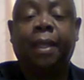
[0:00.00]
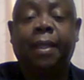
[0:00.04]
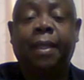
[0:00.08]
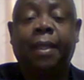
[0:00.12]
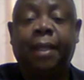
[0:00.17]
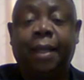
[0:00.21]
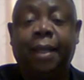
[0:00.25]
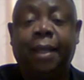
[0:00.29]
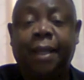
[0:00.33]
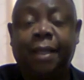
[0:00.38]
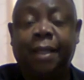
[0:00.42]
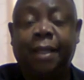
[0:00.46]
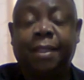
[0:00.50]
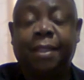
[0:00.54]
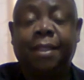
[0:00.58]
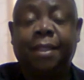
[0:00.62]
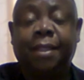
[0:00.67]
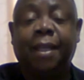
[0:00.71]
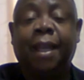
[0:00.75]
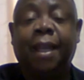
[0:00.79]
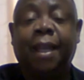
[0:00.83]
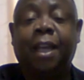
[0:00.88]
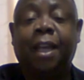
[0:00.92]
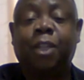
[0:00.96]
the next
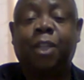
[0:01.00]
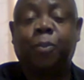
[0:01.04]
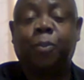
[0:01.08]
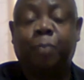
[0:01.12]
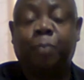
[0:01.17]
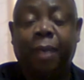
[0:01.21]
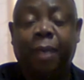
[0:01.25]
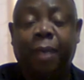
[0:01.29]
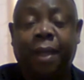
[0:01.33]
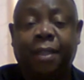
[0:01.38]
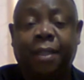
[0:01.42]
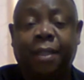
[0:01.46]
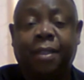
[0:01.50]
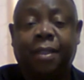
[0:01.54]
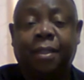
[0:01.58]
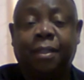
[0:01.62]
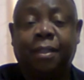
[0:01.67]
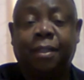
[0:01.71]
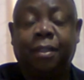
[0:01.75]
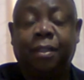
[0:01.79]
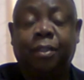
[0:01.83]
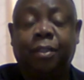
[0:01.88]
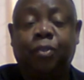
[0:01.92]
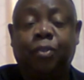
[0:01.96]
thing expect
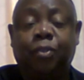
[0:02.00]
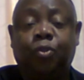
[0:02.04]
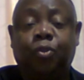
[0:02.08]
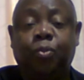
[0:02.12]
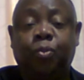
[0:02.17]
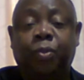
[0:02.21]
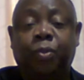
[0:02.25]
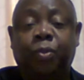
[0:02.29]
to be